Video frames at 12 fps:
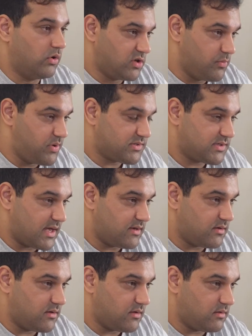
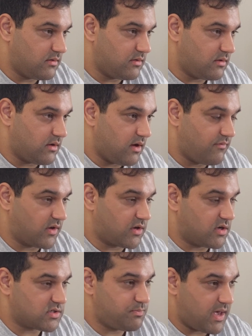100% of the
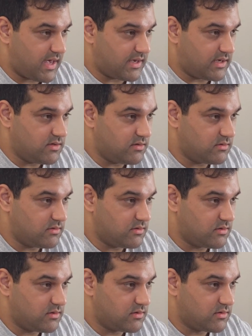cost paid
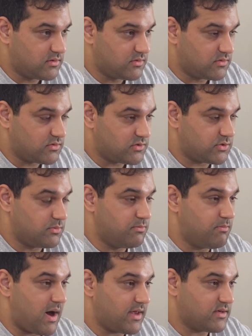to
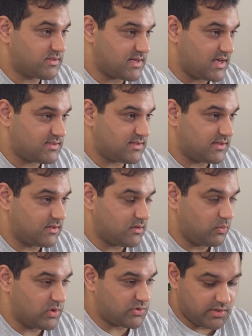Myers testing,
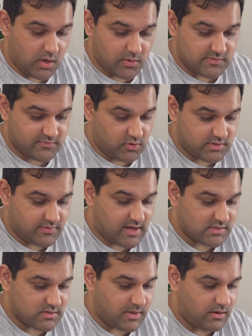which we know is
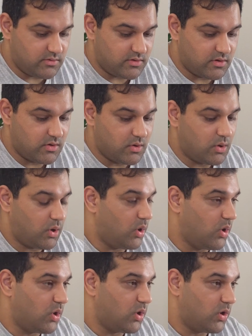£40,000,
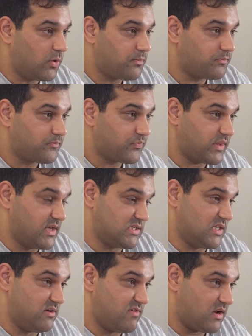or is
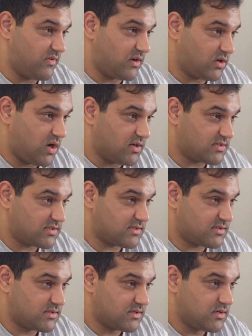it the relevant
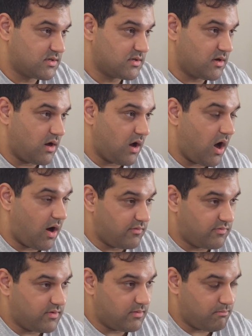costs
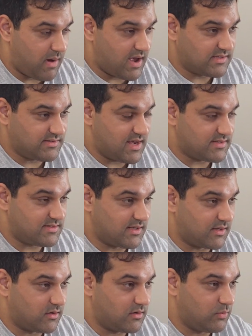of Myers
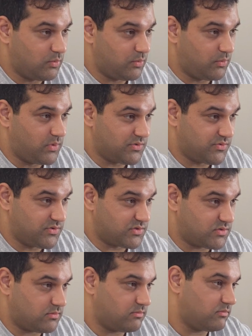testing, which we
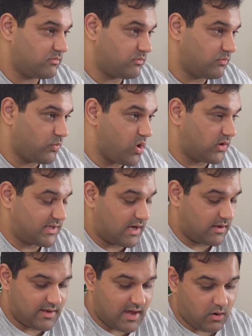just worked
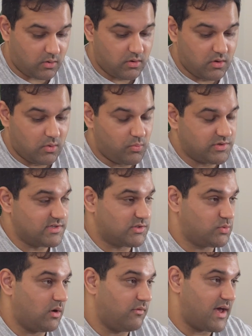out now, which is
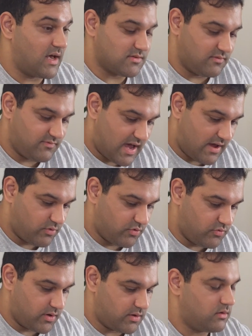
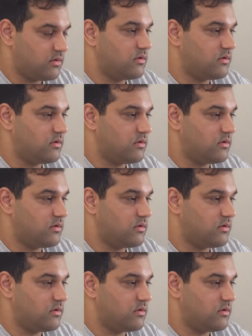£12,500?